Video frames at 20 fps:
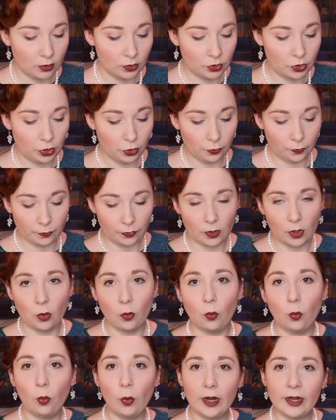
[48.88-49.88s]
2,
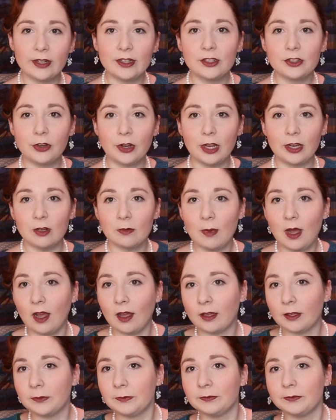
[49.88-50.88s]
where did you get your
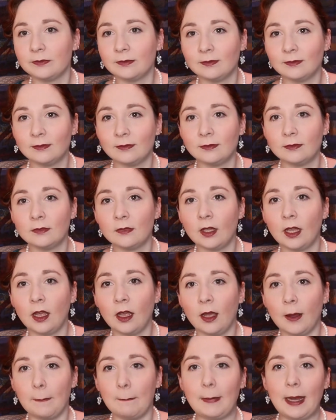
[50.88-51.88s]
mug?
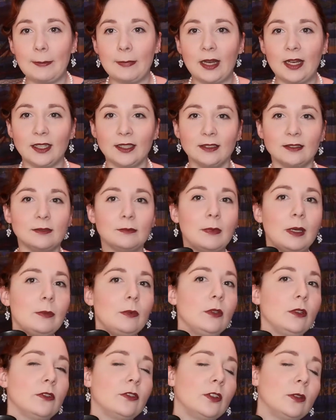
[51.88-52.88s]
My mug, my
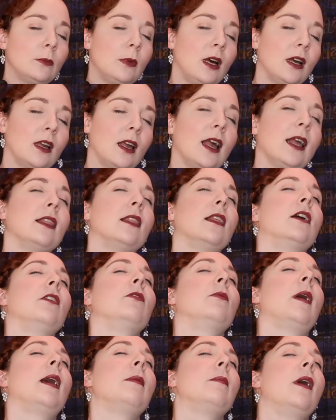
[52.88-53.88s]
beautiful mug. I love
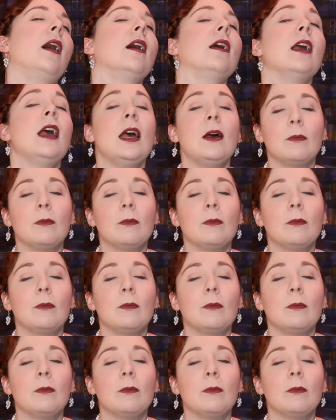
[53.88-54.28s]
my mug.